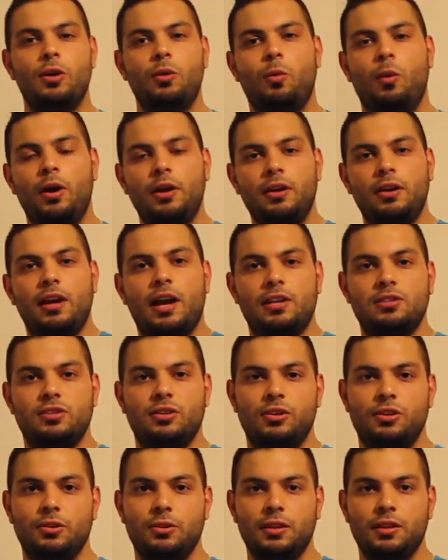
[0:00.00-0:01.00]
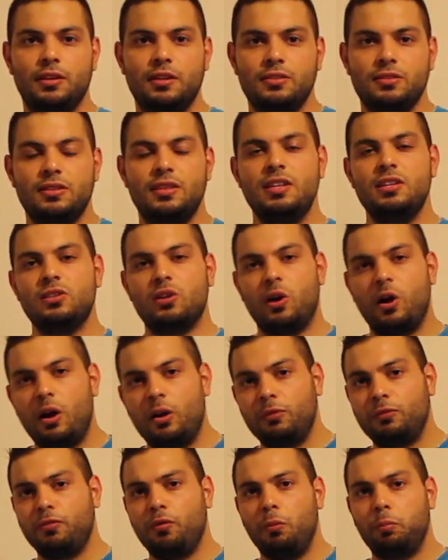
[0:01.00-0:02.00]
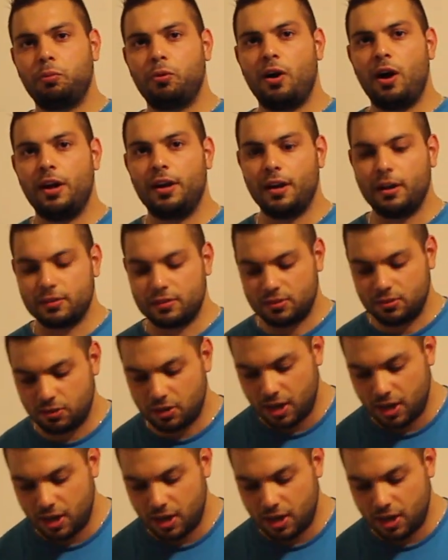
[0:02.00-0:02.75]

while you guys are doing this. These are harmful products,